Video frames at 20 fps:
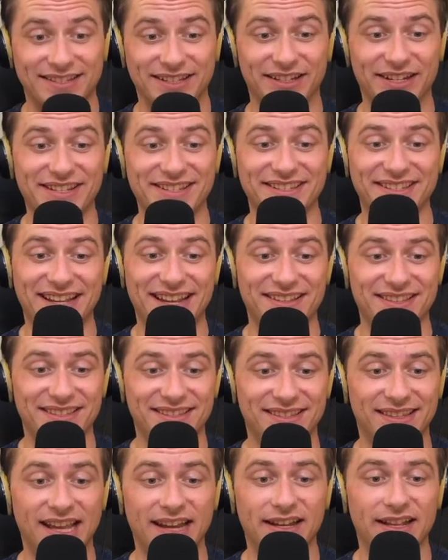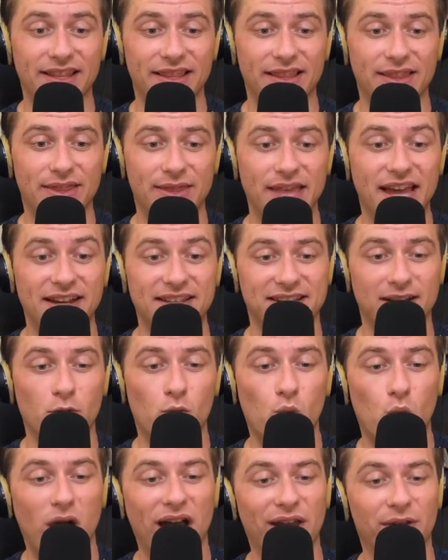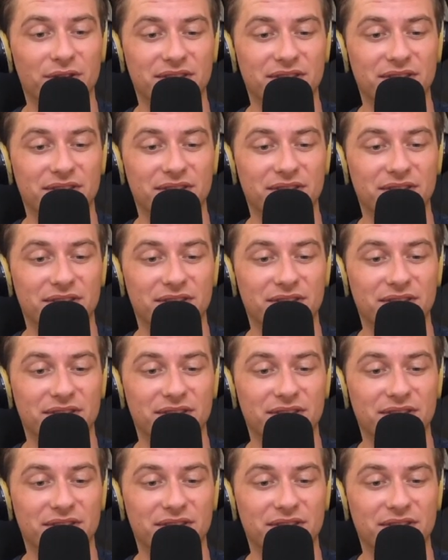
an insane statistic. That is a wild